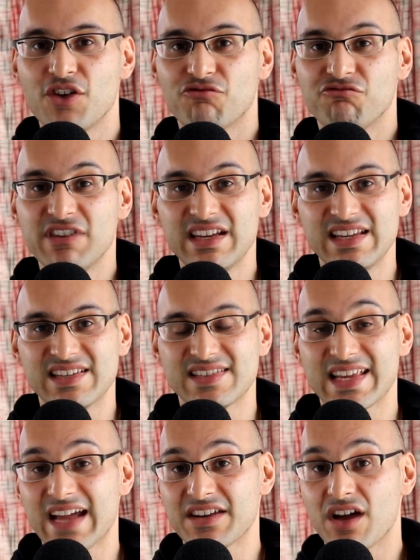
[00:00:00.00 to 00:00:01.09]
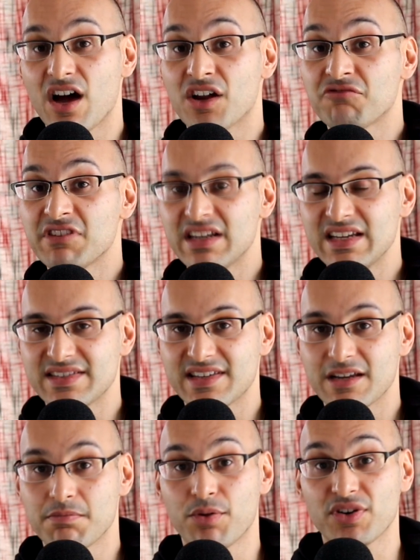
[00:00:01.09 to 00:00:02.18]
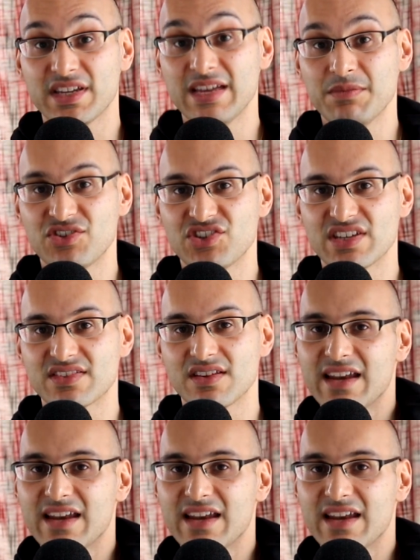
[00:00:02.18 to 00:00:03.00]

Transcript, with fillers: realistic and unrealistic body images.